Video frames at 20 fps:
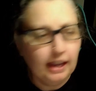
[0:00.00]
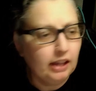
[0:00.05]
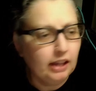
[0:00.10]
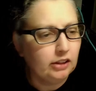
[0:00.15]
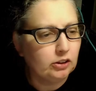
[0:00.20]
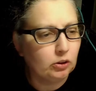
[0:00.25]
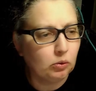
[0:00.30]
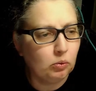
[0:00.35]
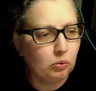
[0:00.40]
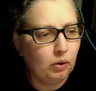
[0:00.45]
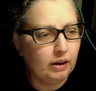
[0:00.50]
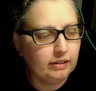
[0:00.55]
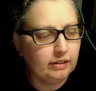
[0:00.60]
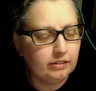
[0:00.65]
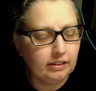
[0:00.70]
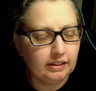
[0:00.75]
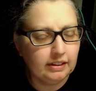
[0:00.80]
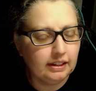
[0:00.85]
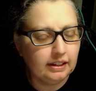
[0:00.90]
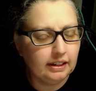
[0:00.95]
There
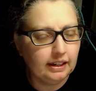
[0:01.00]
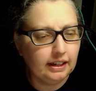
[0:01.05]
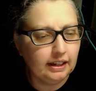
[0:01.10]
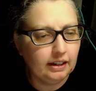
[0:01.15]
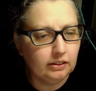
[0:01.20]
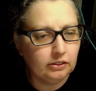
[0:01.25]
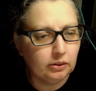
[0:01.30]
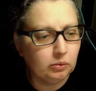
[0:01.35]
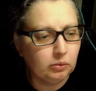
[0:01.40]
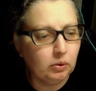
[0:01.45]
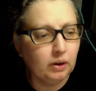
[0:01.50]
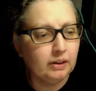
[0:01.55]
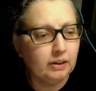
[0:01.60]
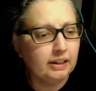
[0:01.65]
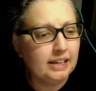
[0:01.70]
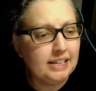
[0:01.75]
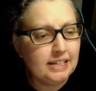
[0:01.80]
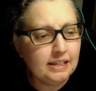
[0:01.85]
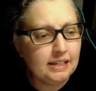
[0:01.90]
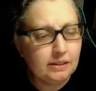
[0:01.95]
weren't
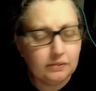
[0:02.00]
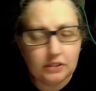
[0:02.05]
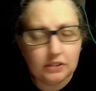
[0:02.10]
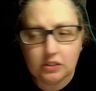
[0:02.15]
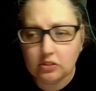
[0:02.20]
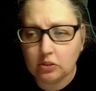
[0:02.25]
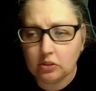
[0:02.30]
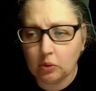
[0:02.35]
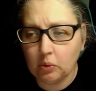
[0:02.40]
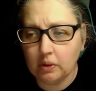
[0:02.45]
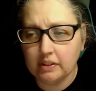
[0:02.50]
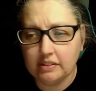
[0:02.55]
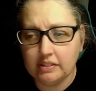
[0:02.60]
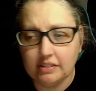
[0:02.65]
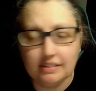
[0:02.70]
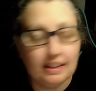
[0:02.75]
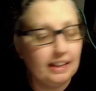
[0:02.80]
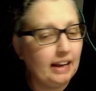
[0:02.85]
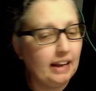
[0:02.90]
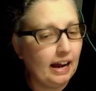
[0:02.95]
any of the stories
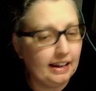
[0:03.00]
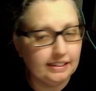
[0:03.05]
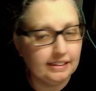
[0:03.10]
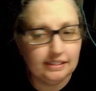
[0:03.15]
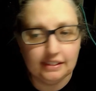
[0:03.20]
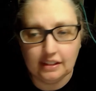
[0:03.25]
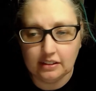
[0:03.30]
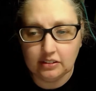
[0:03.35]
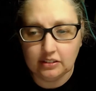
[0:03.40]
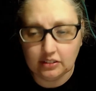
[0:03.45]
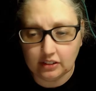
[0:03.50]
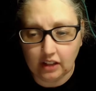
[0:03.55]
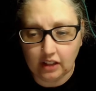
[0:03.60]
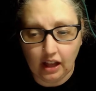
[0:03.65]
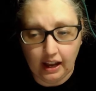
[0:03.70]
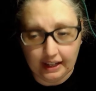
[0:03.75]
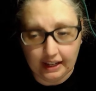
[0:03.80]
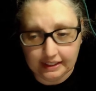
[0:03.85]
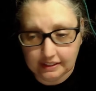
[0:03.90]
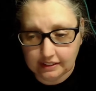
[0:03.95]
that I
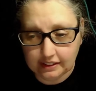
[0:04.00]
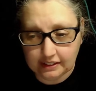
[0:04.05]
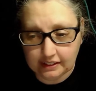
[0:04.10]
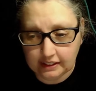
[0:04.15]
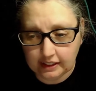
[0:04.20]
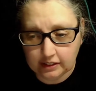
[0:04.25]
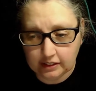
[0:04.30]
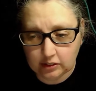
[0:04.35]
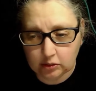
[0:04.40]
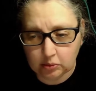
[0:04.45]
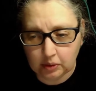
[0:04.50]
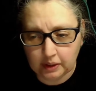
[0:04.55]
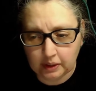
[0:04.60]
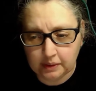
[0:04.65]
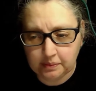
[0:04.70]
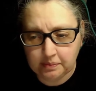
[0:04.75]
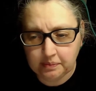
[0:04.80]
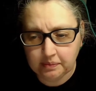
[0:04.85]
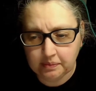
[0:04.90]
disliked in this one.